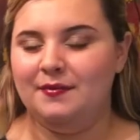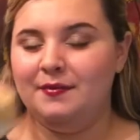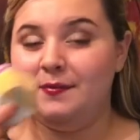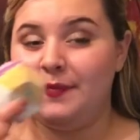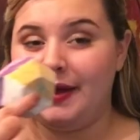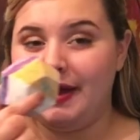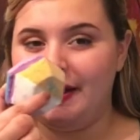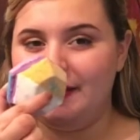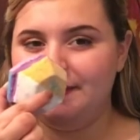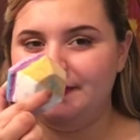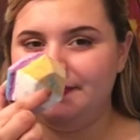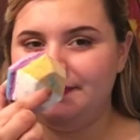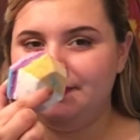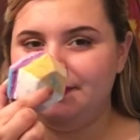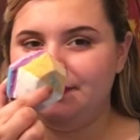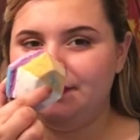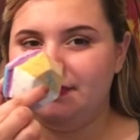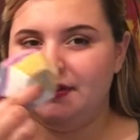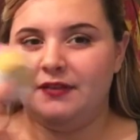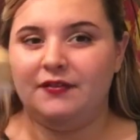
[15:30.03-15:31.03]
But
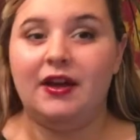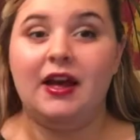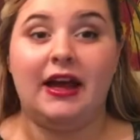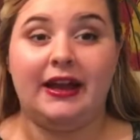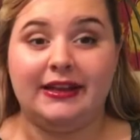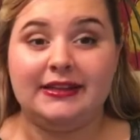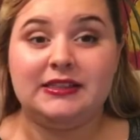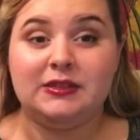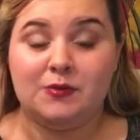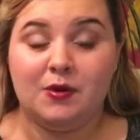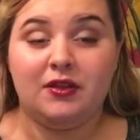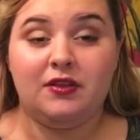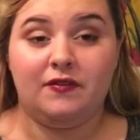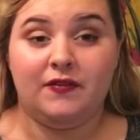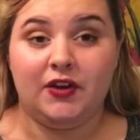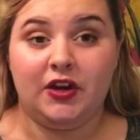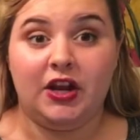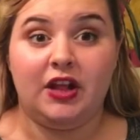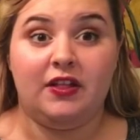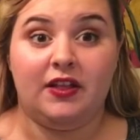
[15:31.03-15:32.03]
I can smell the
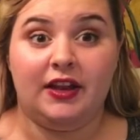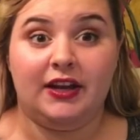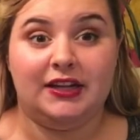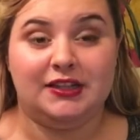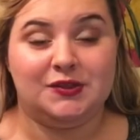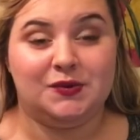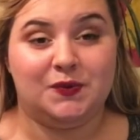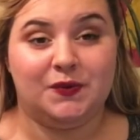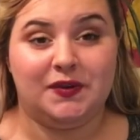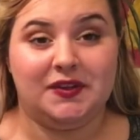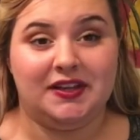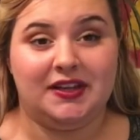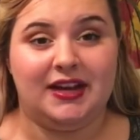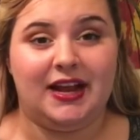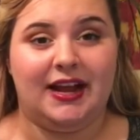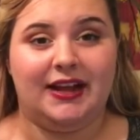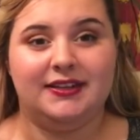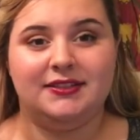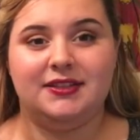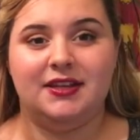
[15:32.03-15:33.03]
vanilla, and it's really
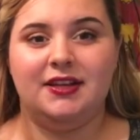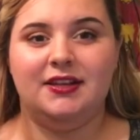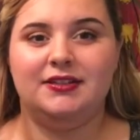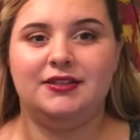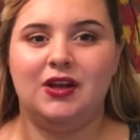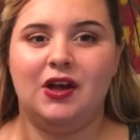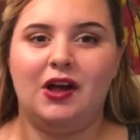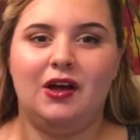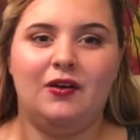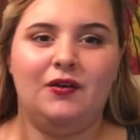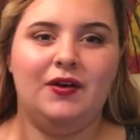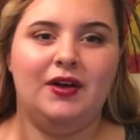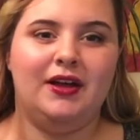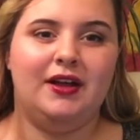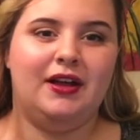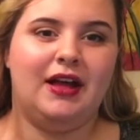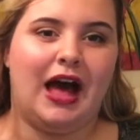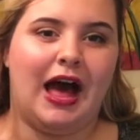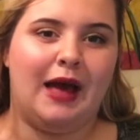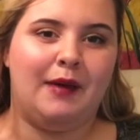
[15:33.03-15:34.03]
nice. So
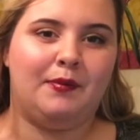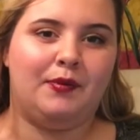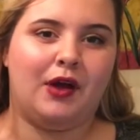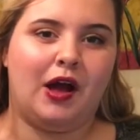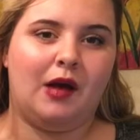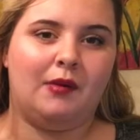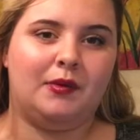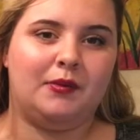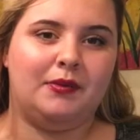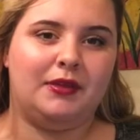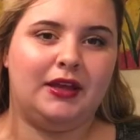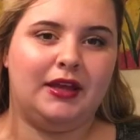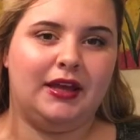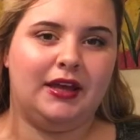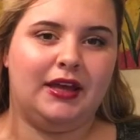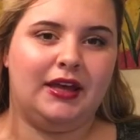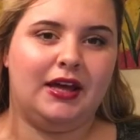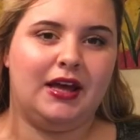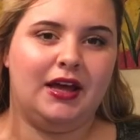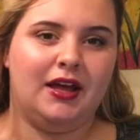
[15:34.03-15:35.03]
I
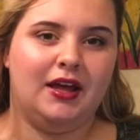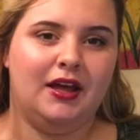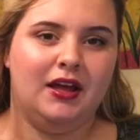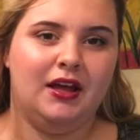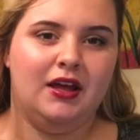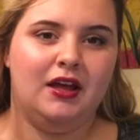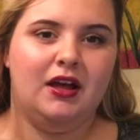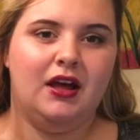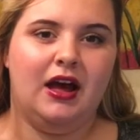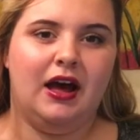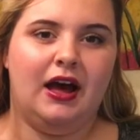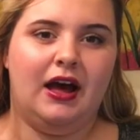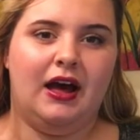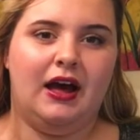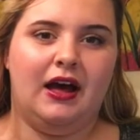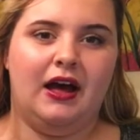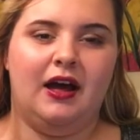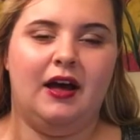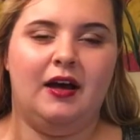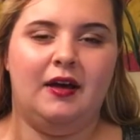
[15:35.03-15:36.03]
probably,
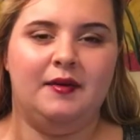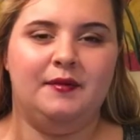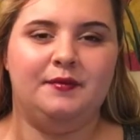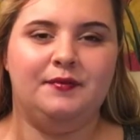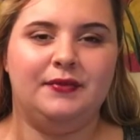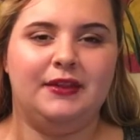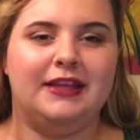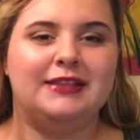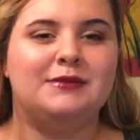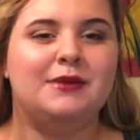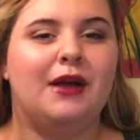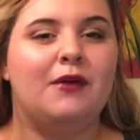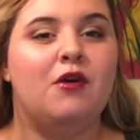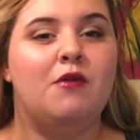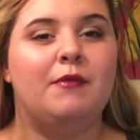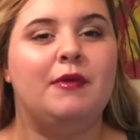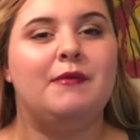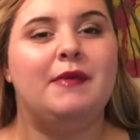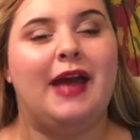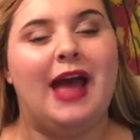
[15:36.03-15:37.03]
this probably
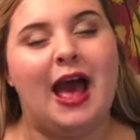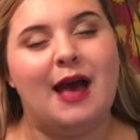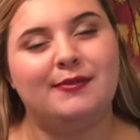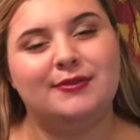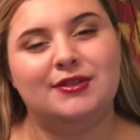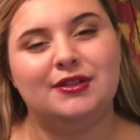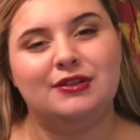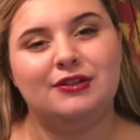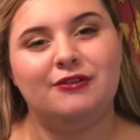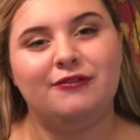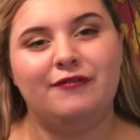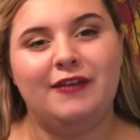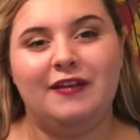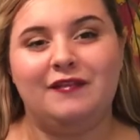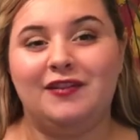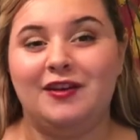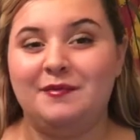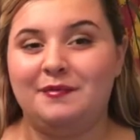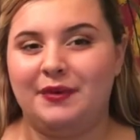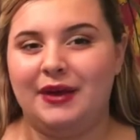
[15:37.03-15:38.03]
won't be my absolute
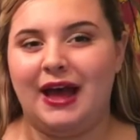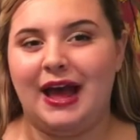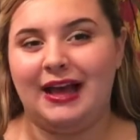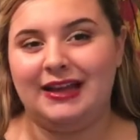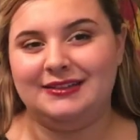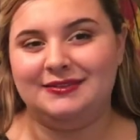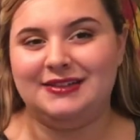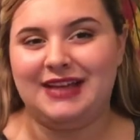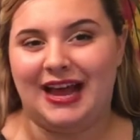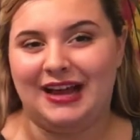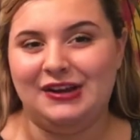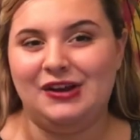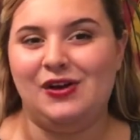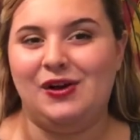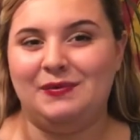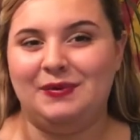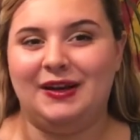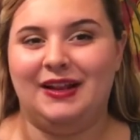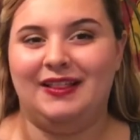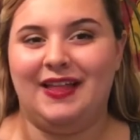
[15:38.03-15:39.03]
favorite, but I know
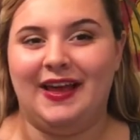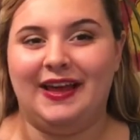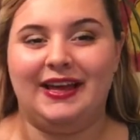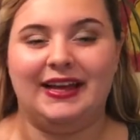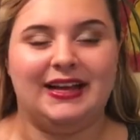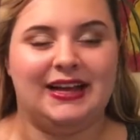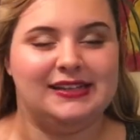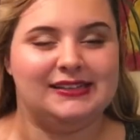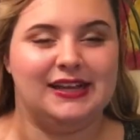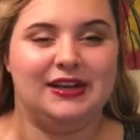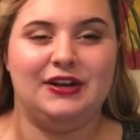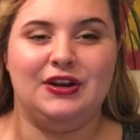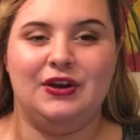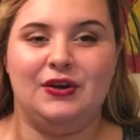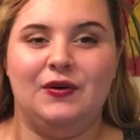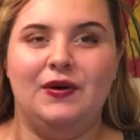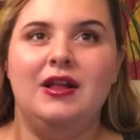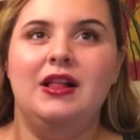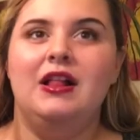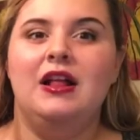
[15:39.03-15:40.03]
I'm going to like it because I
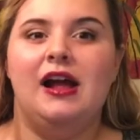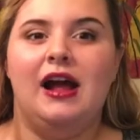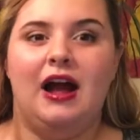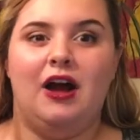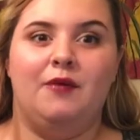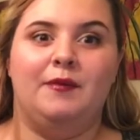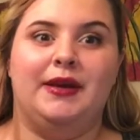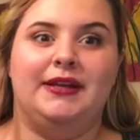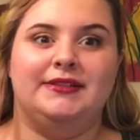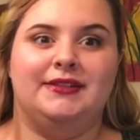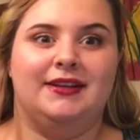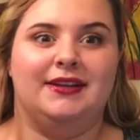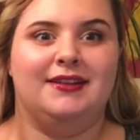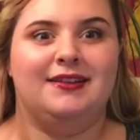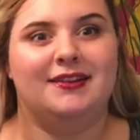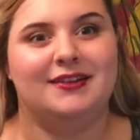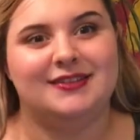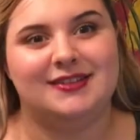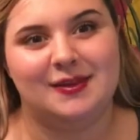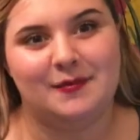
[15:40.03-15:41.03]
know how amazing it
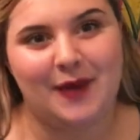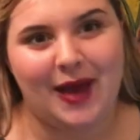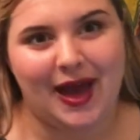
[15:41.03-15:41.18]
looks in the